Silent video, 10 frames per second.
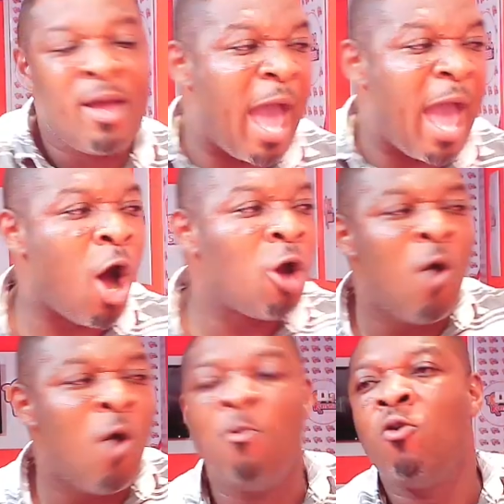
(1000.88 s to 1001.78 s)
I on
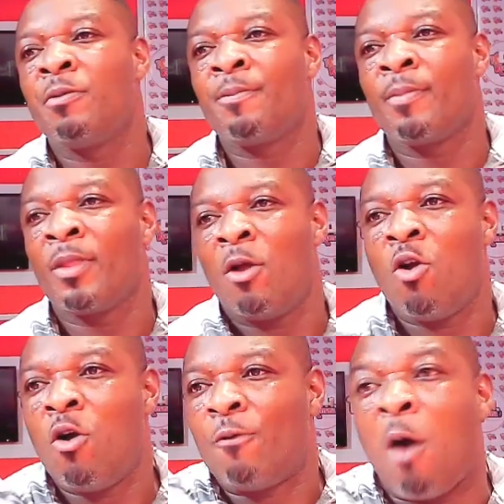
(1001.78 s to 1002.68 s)
one.
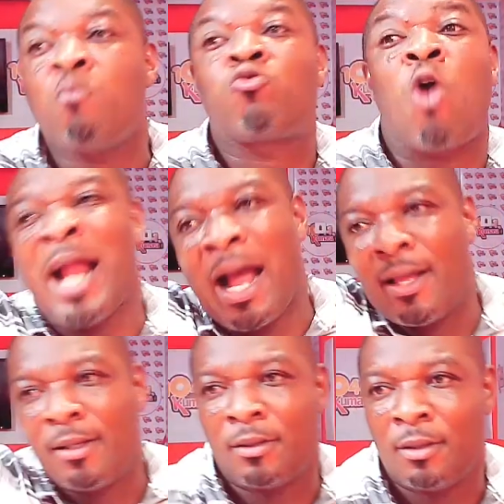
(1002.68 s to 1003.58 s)
From corner,
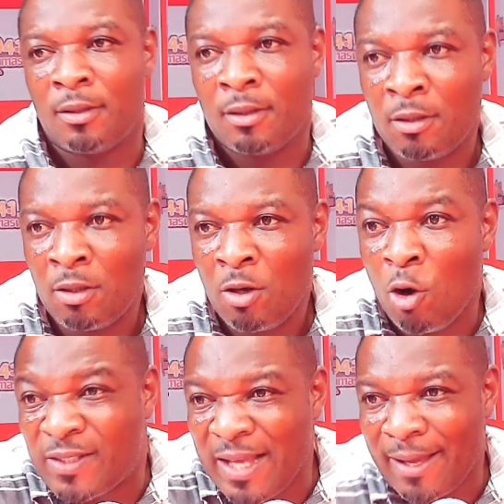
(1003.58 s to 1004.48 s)

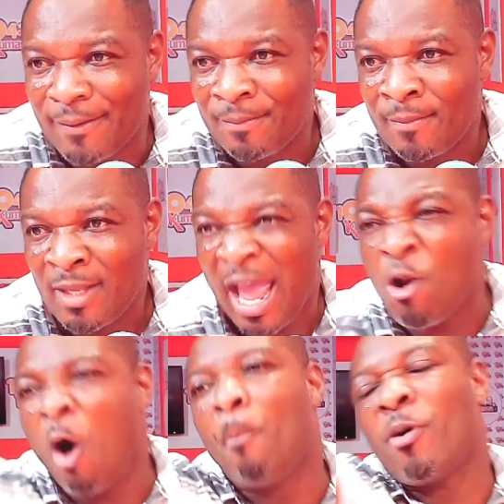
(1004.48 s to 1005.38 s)
Utie, and
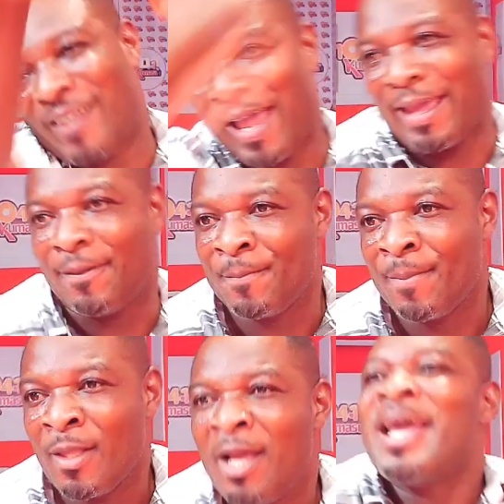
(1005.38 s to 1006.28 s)
Obose.
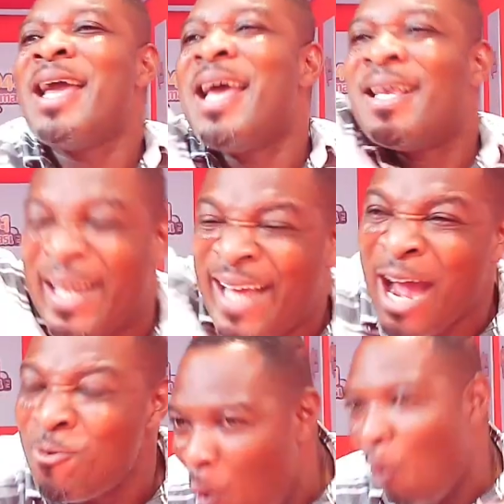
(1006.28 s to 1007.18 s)

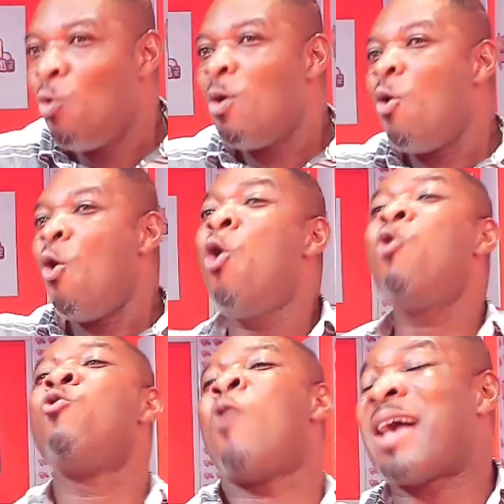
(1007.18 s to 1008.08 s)
Second goal,
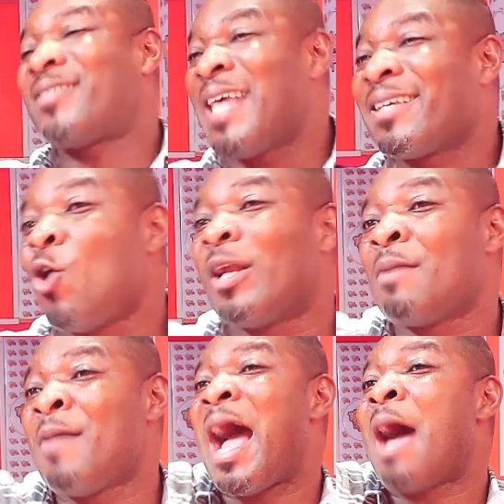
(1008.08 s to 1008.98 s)
who assists
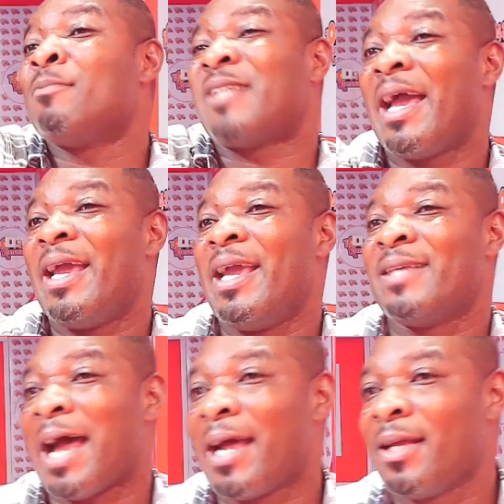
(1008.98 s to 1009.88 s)
Rodiman Hamza Isa.